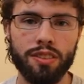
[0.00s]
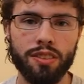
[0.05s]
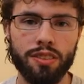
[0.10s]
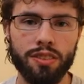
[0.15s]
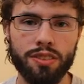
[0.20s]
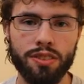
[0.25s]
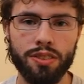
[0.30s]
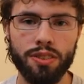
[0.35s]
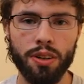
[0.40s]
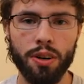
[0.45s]

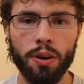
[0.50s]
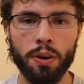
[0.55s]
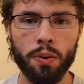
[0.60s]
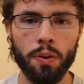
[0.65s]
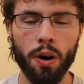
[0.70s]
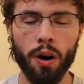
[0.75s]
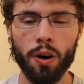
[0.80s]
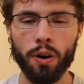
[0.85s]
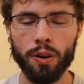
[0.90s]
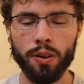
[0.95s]

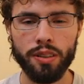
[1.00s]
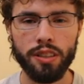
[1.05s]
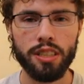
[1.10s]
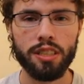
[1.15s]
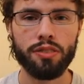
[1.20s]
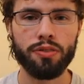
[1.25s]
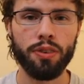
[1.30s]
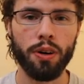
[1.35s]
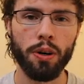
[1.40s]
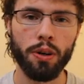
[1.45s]
So all of
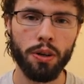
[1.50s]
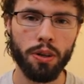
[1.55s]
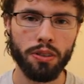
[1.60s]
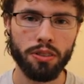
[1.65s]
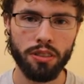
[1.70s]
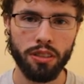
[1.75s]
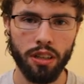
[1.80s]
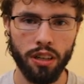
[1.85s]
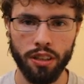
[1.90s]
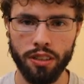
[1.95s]
these
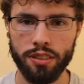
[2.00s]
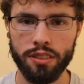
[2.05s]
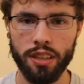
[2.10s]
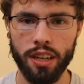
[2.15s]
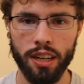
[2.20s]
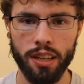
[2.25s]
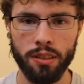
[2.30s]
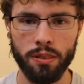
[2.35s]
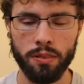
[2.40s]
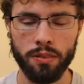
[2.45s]
photos are
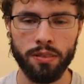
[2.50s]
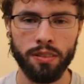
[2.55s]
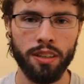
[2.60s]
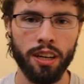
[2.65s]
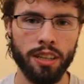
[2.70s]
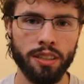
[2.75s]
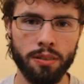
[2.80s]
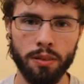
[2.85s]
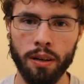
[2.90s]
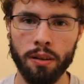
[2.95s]
untitled,
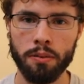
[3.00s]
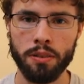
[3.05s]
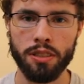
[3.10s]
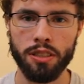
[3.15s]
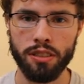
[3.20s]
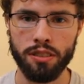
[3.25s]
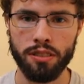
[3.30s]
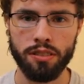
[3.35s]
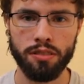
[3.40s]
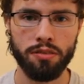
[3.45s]
that's why we're
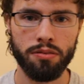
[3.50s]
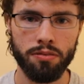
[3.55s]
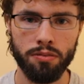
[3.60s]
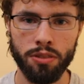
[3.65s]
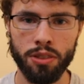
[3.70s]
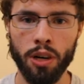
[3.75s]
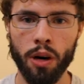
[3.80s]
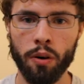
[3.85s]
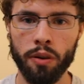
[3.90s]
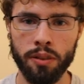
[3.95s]
just
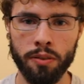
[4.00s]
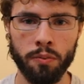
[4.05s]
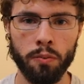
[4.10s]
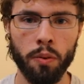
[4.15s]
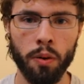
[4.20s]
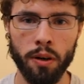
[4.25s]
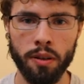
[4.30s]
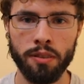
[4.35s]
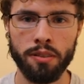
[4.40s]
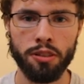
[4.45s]
going
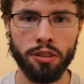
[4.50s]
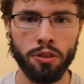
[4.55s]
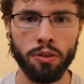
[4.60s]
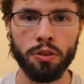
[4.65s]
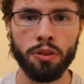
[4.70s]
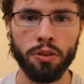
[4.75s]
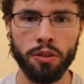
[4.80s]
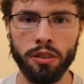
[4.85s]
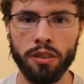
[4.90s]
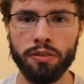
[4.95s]
1,
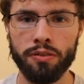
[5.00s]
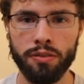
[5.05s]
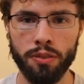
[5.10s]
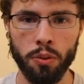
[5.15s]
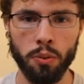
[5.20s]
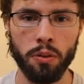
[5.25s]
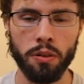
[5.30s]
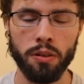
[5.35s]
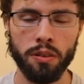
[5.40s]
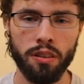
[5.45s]
2, 3,
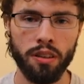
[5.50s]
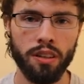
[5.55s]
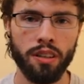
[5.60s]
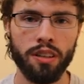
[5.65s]
4.